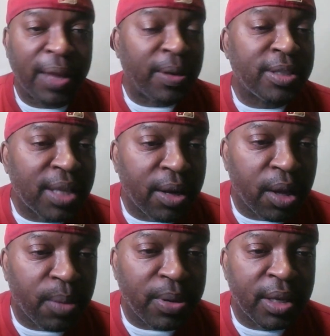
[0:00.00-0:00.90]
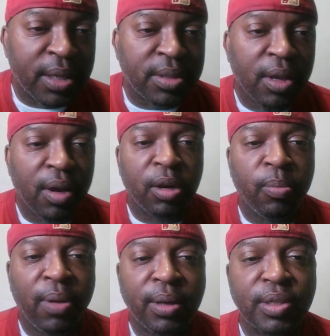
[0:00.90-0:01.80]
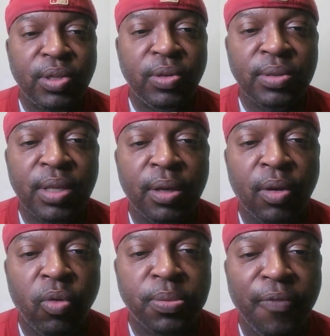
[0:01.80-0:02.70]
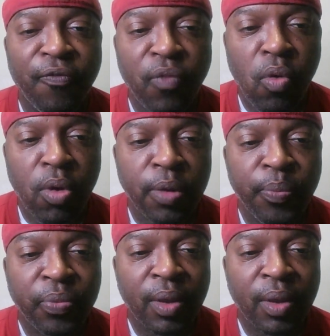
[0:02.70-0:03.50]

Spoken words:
and the setup is I'm gonna break the students into groups of four.